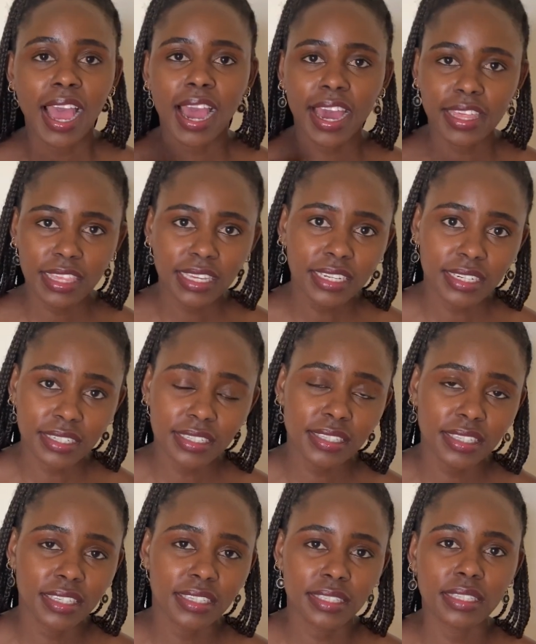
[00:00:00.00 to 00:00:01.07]
I think Greece
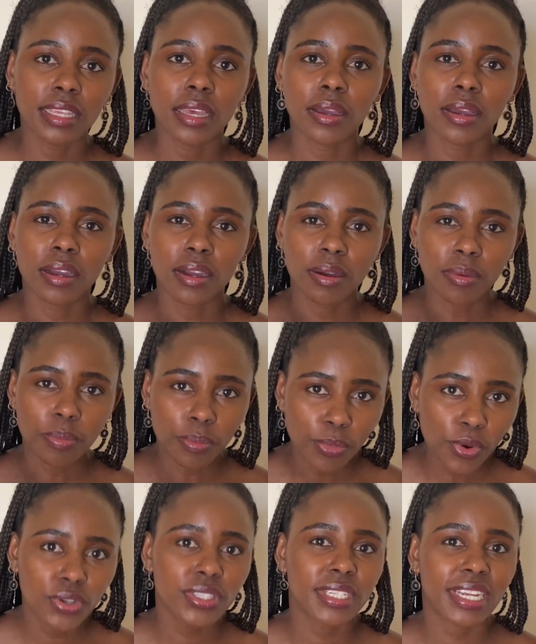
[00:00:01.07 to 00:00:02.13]
is the
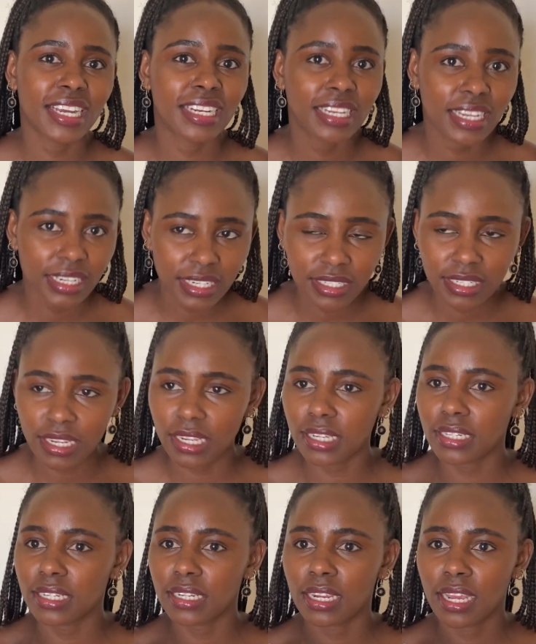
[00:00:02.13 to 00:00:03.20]
most
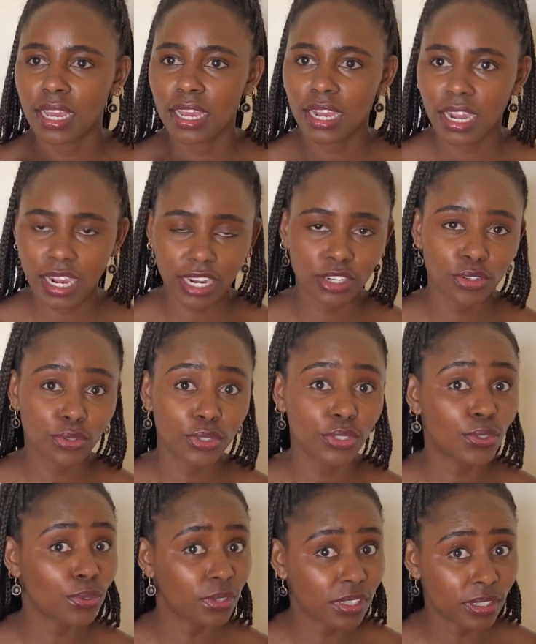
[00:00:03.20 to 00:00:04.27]
underrated country
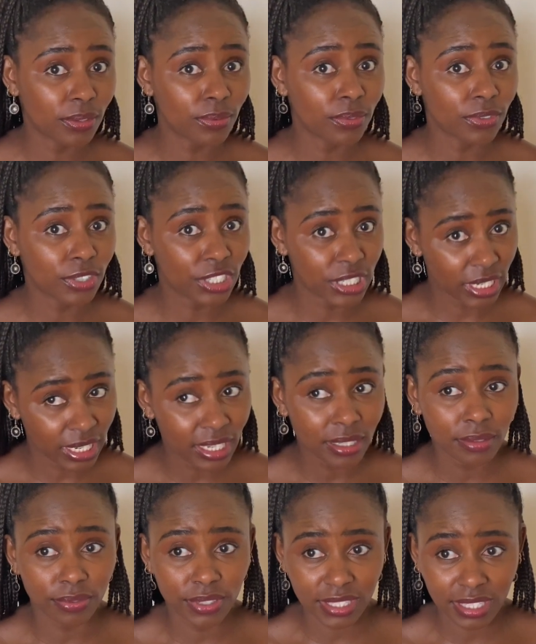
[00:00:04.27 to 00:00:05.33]
to give
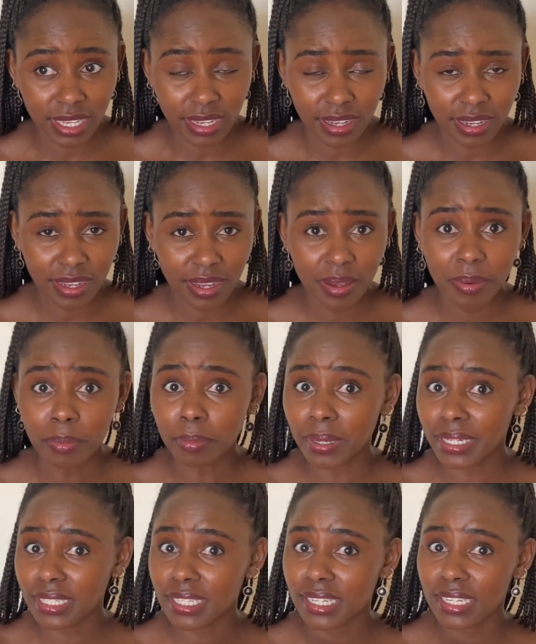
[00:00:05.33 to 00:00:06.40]
Schengen visa,
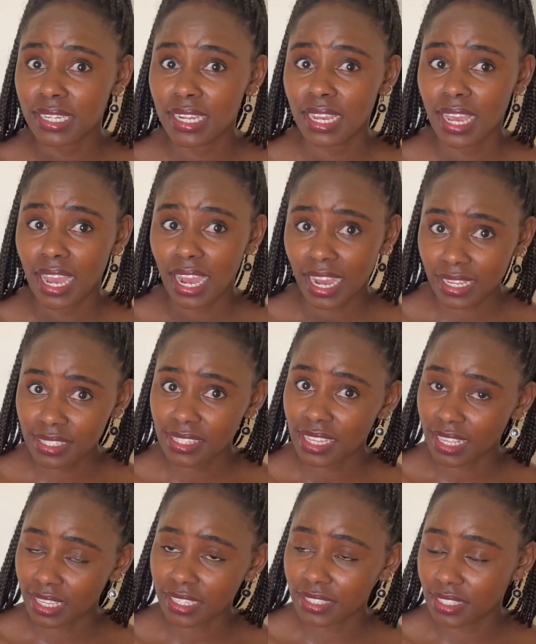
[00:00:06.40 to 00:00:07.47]
but has
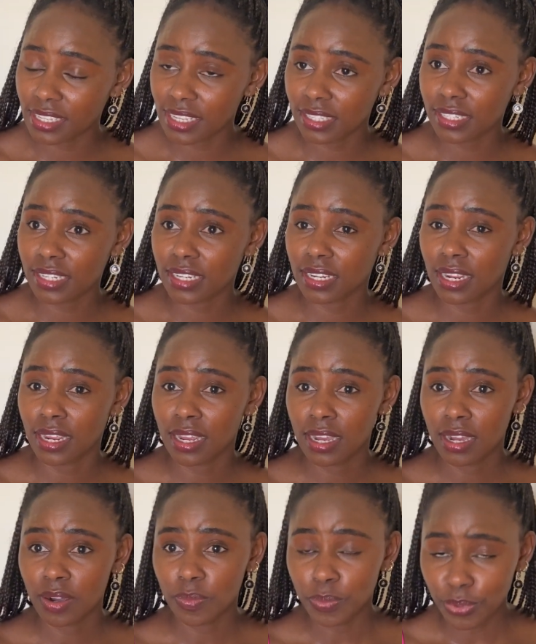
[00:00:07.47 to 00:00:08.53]
the easiest
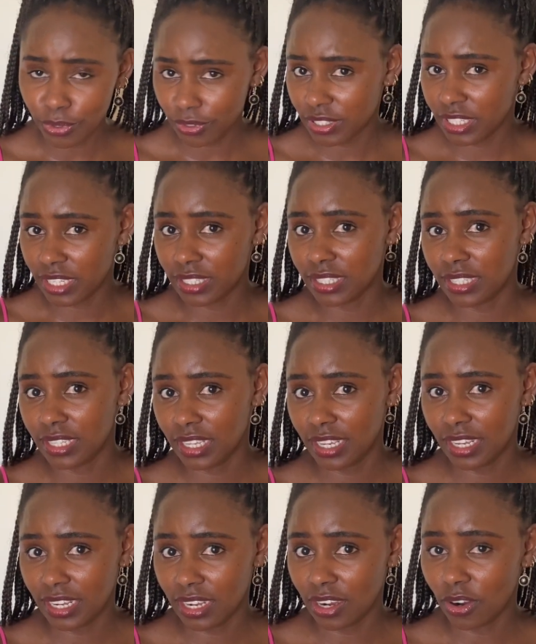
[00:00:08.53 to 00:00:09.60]
process
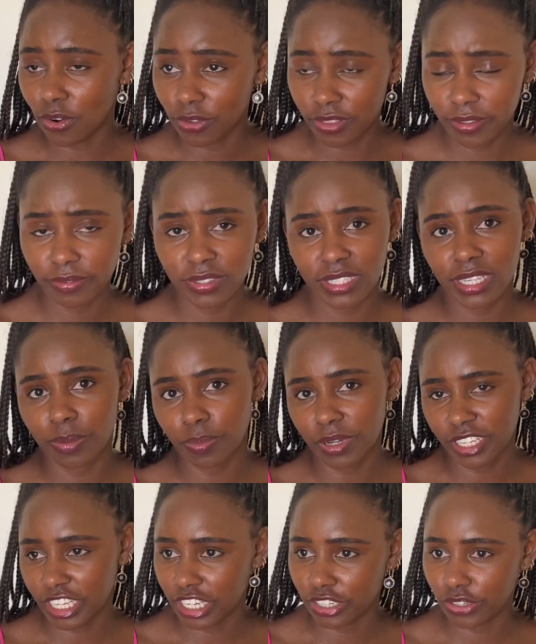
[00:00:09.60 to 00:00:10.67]
on the visa
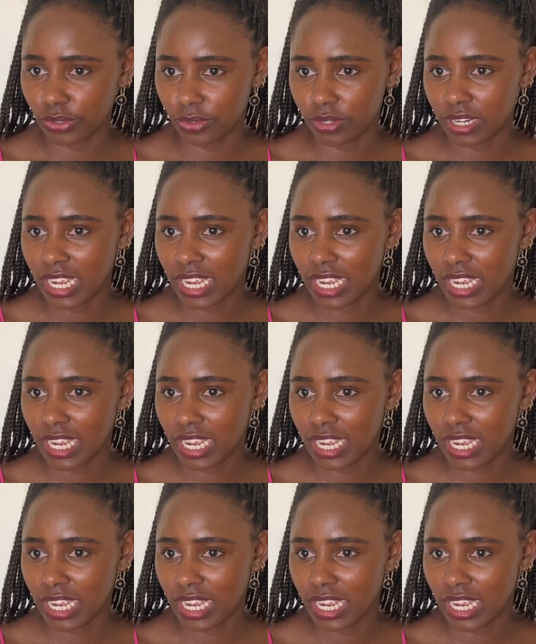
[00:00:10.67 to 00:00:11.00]
application.